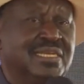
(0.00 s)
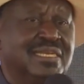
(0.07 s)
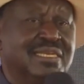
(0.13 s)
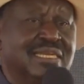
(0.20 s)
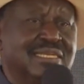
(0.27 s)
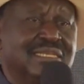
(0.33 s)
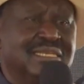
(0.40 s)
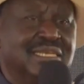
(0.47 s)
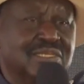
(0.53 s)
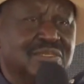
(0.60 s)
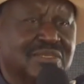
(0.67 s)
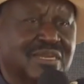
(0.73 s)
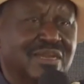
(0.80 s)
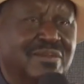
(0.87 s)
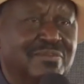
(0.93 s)
Let the
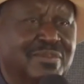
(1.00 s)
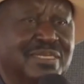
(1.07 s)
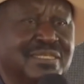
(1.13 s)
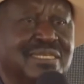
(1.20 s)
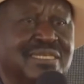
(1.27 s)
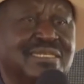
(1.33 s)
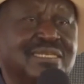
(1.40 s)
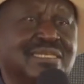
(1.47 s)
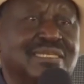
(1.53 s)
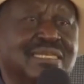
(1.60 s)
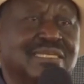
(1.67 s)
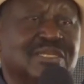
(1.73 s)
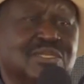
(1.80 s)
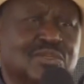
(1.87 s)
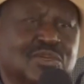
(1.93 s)
national government
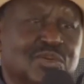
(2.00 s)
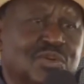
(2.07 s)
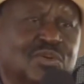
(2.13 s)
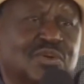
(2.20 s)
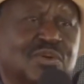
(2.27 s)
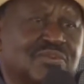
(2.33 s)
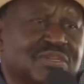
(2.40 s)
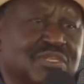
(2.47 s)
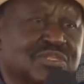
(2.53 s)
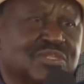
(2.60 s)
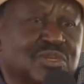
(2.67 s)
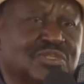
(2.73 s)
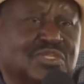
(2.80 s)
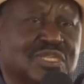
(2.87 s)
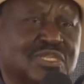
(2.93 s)
let go of
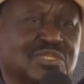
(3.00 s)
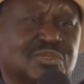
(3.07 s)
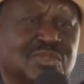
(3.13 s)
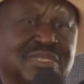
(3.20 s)
resources to